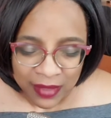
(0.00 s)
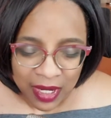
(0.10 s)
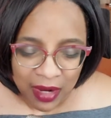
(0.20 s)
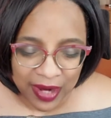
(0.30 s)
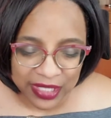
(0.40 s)

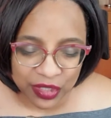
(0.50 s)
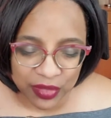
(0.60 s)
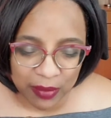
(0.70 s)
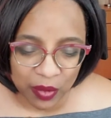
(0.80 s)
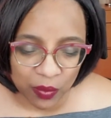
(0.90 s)
All right. So
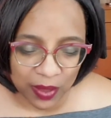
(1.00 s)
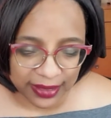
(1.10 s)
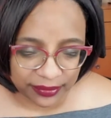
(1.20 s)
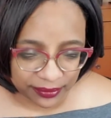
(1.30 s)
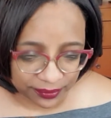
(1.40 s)
number
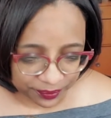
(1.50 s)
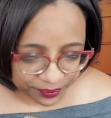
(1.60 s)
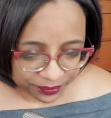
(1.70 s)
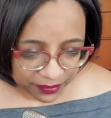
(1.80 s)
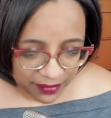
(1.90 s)
one,
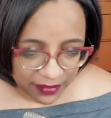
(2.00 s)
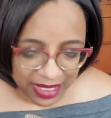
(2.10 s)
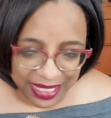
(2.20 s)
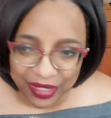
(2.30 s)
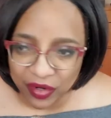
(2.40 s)

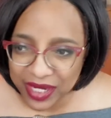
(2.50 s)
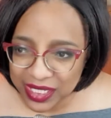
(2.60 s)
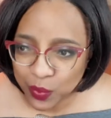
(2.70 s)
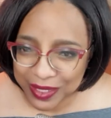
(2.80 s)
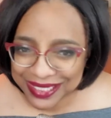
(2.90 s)
here
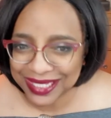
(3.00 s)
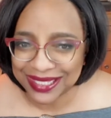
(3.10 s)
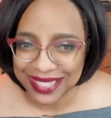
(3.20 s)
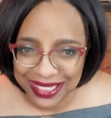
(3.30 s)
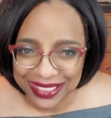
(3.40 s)
is what
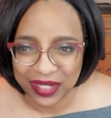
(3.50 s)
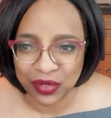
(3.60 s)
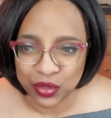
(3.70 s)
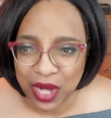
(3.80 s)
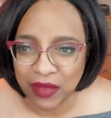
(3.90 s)
success
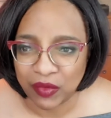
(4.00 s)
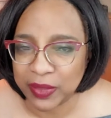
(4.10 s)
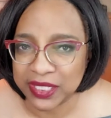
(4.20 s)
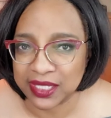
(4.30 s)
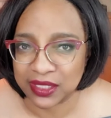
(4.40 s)
in your travel
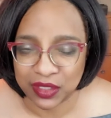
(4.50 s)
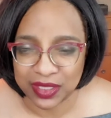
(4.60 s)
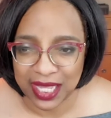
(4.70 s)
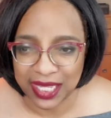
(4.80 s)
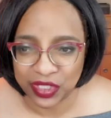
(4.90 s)
business
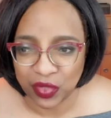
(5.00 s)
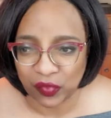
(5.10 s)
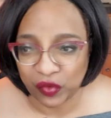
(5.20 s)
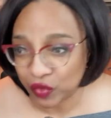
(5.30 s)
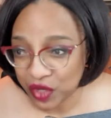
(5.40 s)
looks like. So
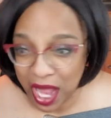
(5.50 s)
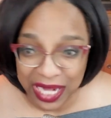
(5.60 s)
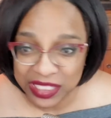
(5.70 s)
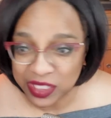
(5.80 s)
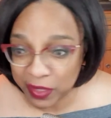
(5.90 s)
if you are
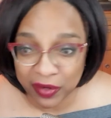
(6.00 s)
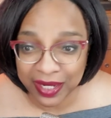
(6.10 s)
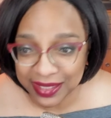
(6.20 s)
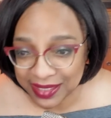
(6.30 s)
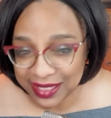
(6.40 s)
not
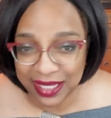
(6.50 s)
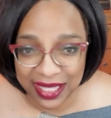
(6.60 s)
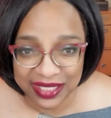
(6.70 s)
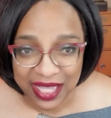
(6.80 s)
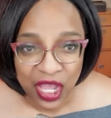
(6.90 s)
experiencing
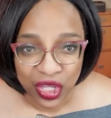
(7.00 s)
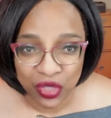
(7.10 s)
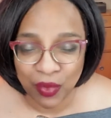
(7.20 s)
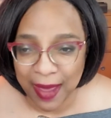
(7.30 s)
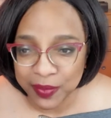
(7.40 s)
this,
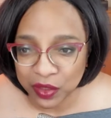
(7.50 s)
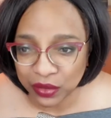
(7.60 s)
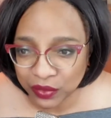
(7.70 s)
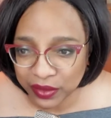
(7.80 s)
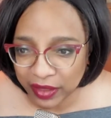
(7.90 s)
you
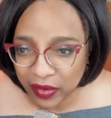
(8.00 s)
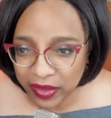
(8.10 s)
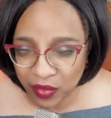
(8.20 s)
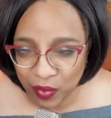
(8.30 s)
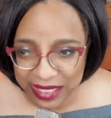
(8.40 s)
absolutely are
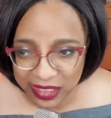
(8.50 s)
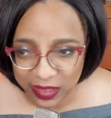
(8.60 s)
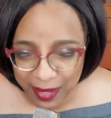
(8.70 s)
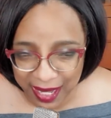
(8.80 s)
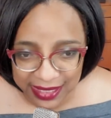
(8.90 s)
in the right
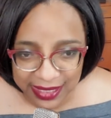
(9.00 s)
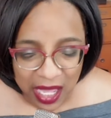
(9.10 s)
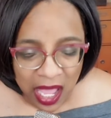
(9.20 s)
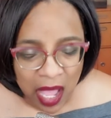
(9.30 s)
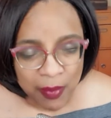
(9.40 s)
space.
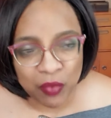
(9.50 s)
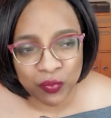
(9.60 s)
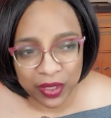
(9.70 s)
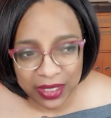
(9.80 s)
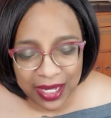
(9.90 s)
But
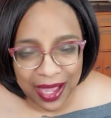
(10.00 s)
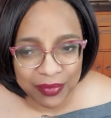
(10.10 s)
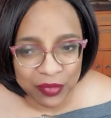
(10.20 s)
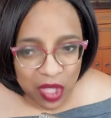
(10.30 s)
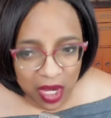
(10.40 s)
really,
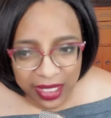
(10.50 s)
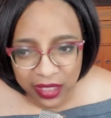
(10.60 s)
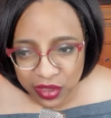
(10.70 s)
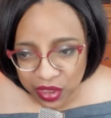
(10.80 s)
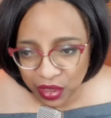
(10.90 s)
I'm
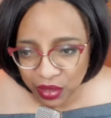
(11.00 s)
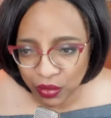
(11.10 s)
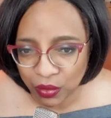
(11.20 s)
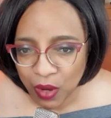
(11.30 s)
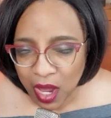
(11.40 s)
talking
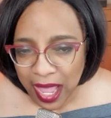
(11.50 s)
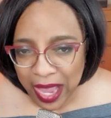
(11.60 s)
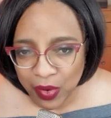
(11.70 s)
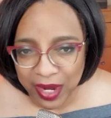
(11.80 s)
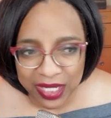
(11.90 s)
to
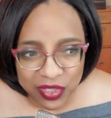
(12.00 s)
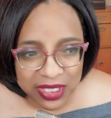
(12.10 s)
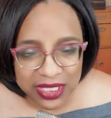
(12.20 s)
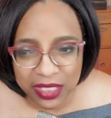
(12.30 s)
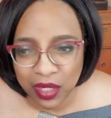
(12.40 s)
our
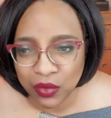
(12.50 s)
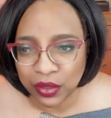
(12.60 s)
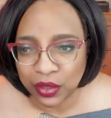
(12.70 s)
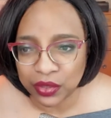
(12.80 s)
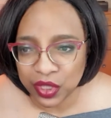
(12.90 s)
agency
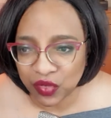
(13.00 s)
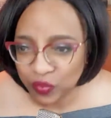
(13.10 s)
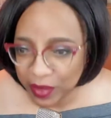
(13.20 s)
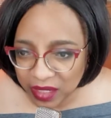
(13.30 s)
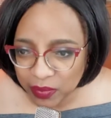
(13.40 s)
owners
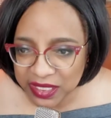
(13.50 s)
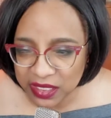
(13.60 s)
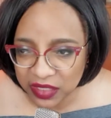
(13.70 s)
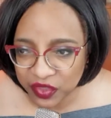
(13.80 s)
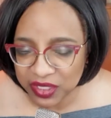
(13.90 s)
who've been in
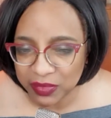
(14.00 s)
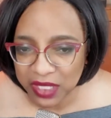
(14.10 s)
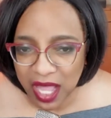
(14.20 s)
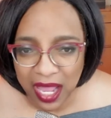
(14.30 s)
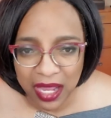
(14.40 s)
business for some
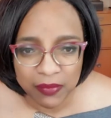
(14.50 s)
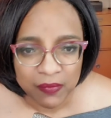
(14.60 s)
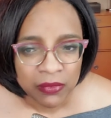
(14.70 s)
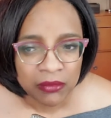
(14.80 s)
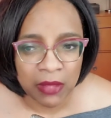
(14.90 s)
time.
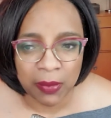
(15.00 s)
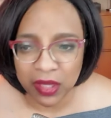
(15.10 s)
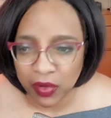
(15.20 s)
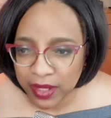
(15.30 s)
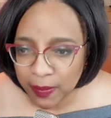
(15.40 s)
Maybe
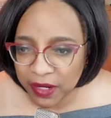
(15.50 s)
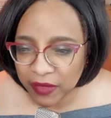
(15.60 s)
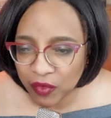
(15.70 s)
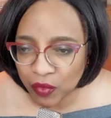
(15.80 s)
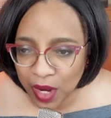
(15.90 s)
they're in a bit
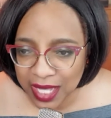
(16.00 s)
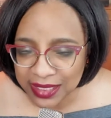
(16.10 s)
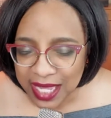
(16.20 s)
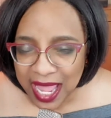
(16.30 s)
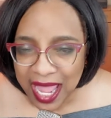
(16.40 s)
of a
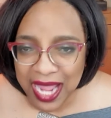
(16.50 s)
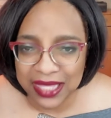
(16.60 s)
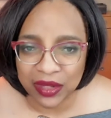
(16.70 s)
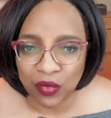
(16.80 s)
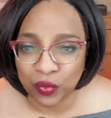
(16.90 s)
rut
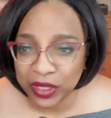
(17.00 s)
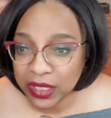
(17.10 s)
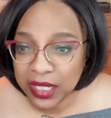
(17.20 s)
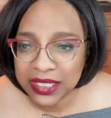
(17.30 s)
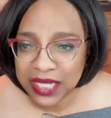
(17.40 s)
and they're
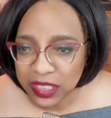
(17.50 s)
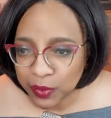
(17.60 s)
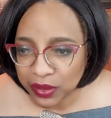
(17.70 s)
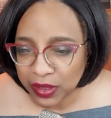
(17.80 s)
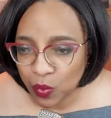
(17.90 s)
really
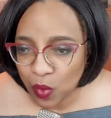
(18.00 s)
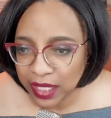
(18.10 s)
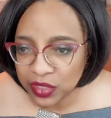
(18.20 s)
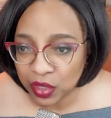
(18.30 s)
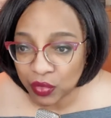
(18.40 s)
desperately
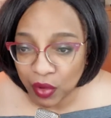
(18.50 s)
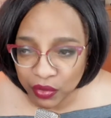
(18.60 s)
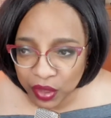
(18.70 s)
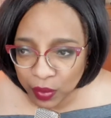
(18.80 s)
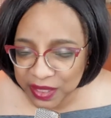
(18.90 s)
wanting to
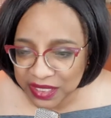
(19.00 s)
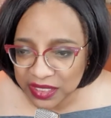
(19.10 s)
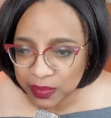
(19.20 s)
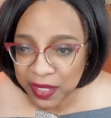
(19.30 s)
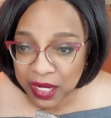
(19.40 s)
grow their
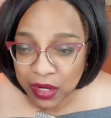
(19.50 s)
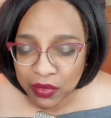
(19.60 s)
business bigger